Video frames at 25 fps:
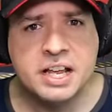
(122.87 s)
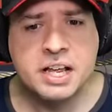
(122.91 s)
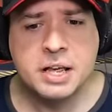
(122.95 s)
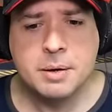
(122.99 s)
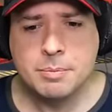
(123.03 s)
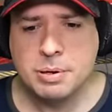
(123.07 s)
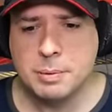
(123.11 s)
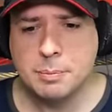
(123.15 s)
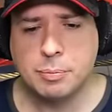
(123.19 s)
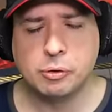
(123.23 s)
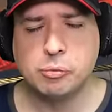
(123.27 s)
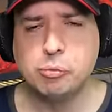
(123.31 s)

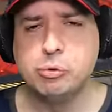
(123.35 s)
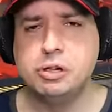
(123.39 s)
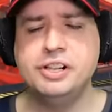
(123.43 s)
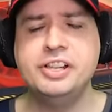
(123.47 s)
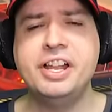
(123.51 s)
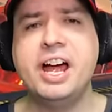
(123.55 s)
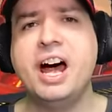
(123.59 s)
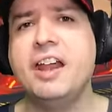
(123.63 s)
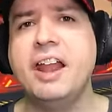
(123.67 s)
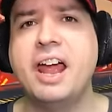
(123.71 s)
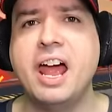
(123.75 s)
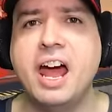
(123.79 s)
People will
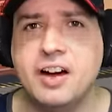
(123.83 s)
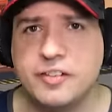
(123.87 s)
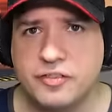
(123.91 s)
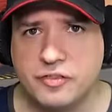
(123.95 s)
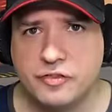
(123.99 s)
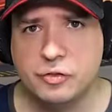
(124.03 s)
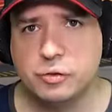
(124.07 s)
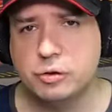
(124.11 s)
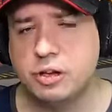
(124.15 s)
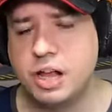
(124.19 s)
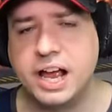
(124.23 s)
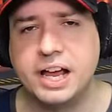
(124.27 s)
not have
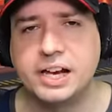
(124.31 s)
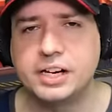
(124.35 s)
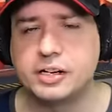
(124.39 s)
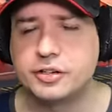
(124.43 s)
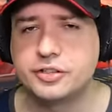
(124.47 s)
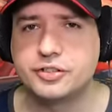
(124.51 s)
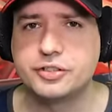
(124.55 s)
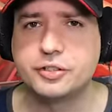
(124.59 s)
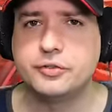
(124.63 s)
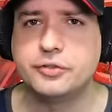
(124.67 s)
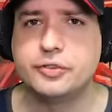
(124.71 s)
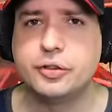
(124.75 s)
full
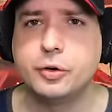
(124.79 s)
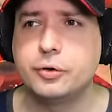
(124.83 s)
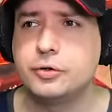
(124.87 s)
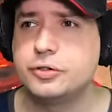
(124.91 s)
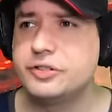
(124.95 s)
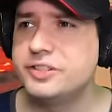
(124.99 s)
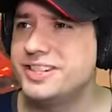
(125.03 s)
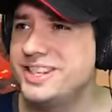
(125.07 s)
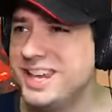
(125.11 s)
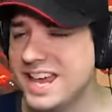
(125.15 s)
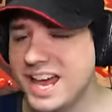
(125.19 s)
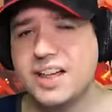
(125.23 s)
hangers of
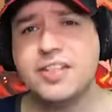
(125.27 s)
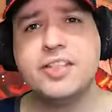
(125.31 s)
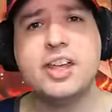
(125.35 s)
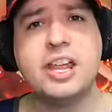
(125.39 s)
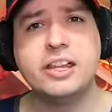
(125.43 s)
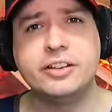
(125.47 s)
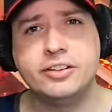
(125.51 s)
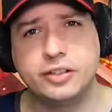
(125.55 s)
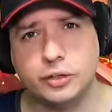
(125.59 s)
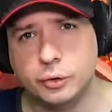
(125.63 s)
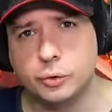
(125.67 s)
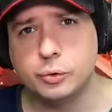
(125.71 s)
those. Yeah,
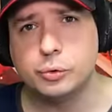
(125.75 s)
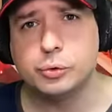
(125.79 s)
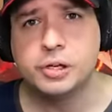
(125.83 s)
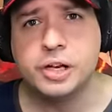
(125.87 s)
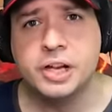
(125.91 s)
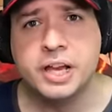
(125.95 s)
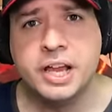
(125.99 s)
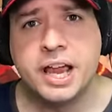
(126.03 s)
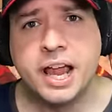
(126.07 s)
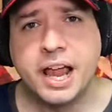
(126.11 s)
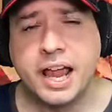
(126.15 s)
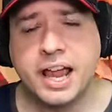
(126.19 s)
they do.
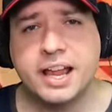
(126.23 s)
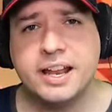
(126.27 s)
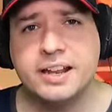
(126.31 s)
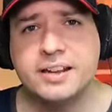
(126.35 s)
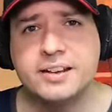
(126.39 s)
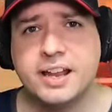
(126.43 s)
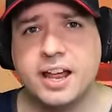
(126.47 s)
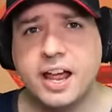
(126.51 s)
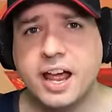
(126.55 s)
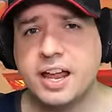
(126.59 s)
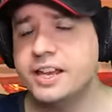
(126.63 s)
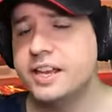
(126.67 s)

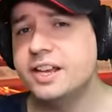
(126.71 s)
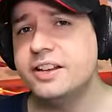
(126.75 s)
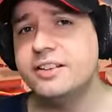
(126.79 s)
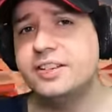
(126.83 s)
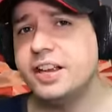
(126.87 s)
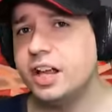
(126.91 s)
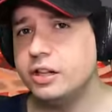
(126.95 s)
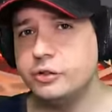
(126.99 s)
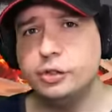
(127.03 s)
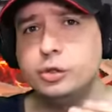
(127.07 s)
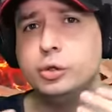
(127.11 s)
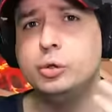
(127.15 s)
And I can
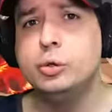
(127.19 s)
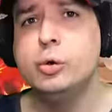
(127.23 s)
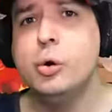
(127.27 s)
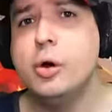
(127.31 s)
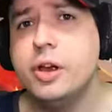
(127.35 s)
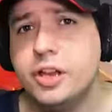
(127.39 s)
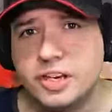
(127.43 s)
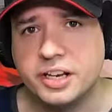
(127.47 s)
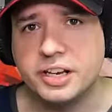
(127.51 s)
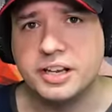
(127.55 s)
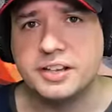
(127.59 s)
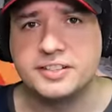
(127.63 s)
tell you who
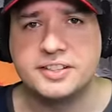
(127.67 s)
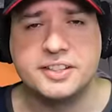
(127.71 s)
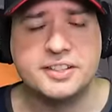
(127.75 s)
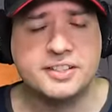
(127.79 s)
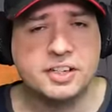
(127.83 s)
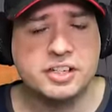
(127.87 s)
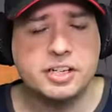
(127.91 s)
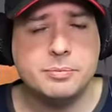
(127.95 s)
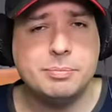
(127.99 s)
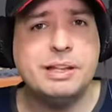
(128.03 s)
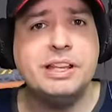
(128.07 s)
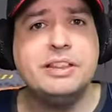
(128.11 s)
it is. It's
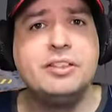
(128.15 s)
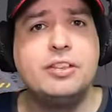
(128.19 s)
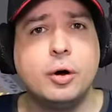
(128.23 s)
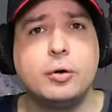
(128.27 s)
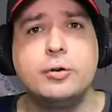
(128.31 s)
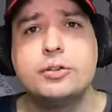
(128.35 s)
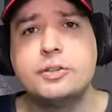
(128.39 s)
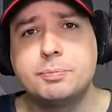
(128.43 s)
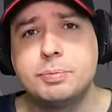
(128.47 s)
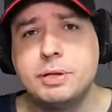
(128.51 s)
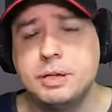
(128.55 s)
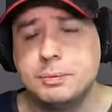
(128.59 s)
gonna be
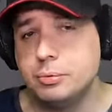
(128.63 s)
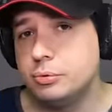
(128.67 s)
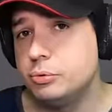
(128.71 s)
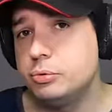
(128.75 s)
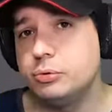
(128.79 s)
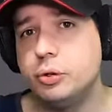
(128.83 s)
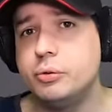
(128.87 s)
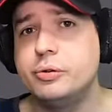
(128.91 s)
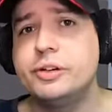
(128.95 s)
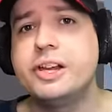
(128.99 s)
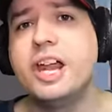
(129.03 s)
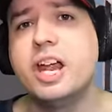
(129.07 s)
those people
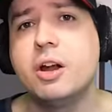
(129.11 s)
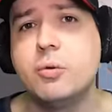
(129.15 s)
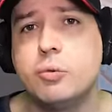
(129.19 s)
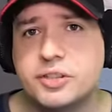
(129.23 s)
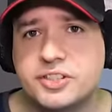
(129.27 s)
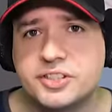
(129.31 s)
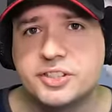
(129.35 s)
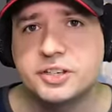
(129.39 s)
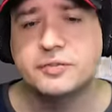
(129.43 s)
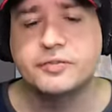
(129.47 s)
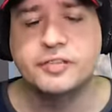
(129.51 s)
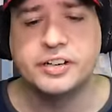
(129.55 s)
who don't care
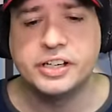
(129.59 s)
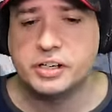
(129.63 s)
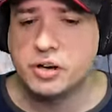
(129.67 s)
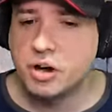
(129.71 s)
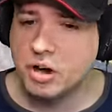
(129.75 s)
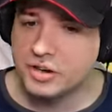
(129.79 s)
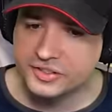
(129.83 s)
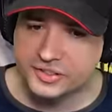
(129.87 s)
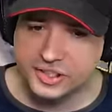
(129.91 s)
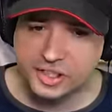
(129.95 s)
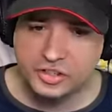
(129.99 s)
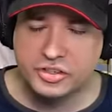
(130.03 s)
what something
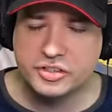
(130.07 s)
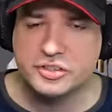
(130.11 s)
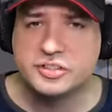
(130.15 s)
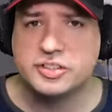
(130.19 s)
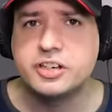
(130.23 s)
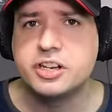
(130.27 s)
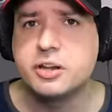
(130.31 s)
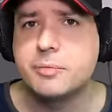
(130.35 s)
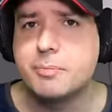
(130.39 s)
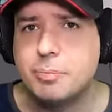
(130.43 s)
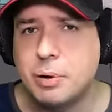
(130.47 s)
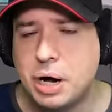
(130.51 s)
costs. They're just
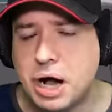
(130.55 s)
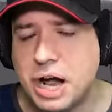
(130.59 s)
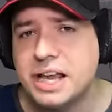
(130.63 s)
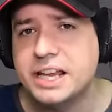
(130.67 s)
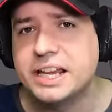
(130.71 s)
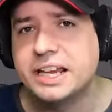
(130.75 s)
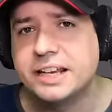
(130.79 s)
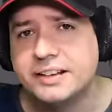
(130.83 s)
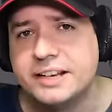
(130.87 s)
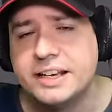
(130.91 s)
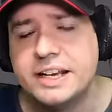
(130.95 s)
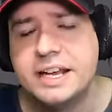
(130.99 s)
gonna buy
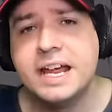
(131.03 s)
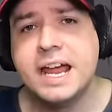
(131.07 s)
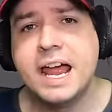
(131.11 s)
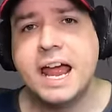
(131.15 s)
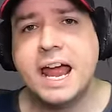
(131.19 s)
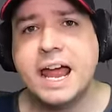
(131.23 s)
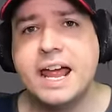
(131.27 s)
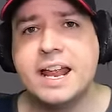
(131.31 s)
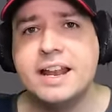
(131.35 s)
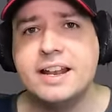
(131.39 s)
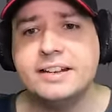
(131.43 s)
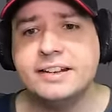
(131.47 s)
it,
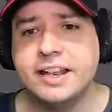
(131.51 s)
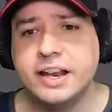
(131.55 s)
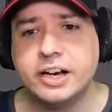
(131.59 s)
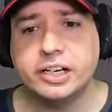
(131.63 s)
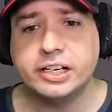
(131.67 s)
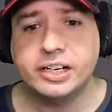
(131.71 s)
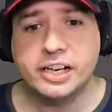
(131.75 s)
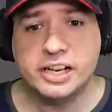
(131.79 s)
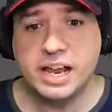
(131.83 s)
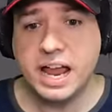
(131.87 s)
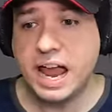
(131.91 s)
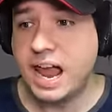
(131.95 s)
and they're
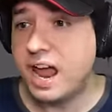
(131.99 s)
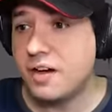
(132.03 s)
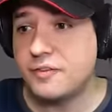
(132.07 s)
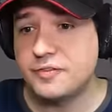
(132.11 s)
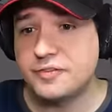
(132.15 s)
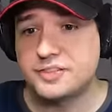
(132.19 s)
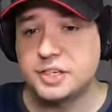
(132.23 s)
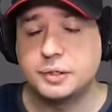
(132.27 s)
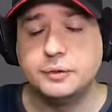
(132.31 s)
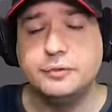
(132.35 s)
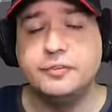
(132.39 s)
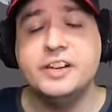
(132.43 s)
gonna have
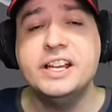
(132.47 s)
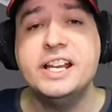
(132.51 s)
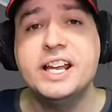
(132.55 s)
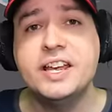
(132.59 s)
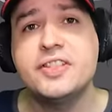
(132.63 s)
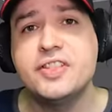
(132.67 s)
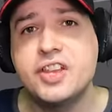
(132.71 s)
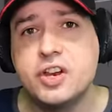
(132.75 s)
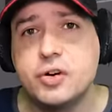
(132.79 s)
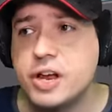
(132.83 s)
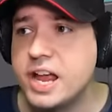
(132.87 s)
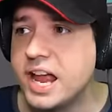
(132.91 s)
something
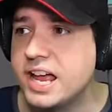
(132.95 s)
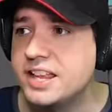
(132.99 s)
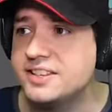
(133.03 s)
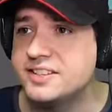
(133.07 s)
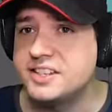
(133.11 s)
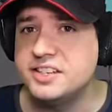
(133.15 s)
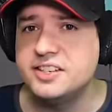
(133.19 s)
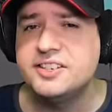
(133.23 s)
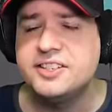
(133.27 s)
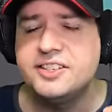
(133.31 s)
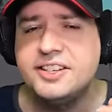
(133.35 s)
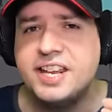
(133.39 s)
at their hands
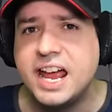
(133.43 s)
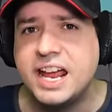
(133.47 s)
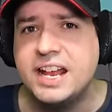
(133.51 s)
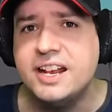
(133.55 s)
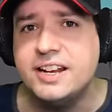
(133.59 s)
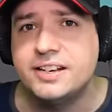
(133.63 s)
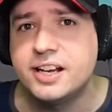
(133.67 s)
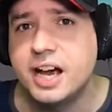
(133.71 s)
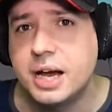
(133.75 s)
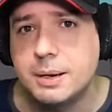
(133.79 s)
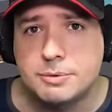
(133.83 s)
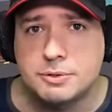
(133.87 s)
that is
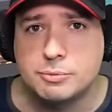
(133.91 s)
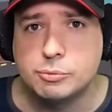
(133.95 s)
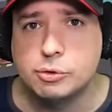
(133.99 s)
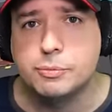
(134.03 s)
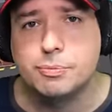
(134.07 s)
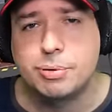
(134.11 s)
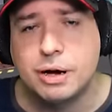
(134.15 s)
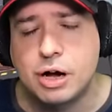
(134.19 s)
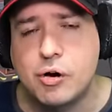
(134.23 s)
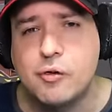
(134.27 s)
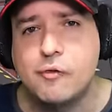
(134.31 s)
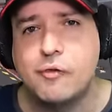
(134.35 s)
ten times more
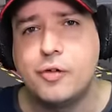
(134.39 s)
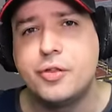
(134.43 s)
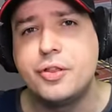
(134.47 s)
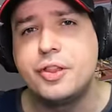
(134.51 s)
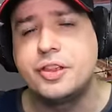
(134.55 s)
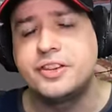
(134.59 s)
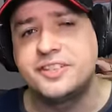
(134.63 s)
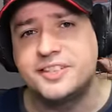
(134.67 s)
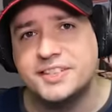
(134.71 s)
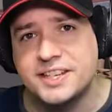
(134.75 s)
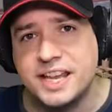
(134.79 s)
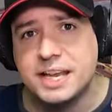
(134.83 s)
powerful than
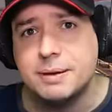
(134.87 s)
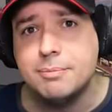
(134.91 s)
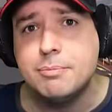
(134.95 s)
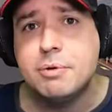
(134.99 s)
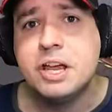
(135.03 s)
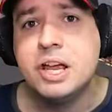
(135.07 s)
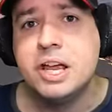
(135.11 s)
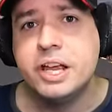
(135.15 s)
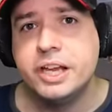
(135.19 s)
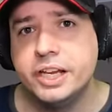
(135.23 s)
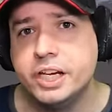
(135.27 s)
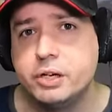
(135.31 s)
the same
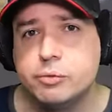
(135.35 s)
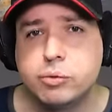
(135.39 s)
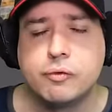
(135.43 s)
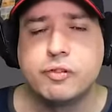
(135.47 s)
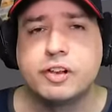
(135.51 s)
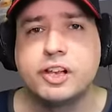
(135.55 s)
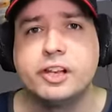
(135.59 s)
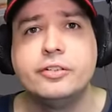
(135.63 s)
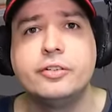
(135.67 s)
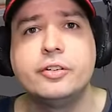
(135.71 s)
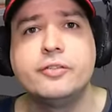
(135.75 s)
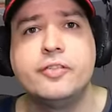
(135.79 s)

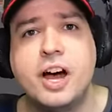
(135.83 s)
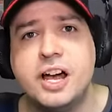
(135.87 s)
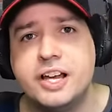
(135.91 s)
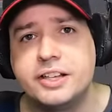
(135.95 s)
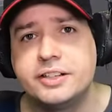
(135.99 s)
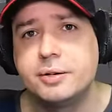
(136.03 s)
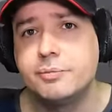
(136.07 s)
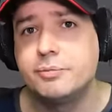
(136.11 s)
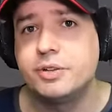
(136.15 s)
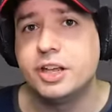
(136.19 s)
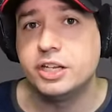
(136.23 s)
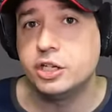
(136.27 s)
equivalent of
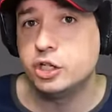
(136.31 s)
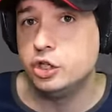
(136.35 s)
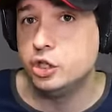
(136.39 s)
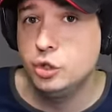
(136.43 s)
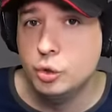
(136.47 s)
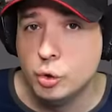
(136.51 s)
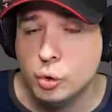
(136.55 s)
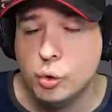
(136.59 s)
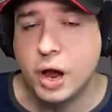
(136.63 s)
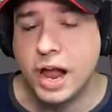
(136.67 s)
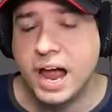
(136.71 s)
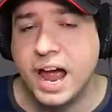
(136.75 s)
item that
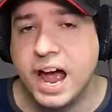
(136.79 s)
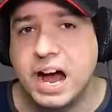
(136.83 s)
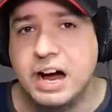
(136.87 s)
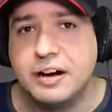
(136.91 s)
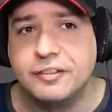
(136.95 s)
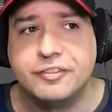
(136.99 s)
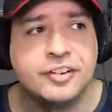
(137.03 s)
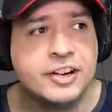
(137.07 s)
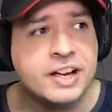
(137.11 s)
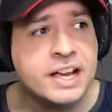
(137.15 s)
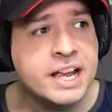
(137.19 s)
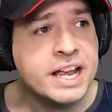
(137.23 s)
you
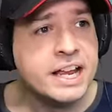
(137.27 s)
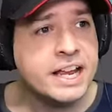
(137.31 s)
have.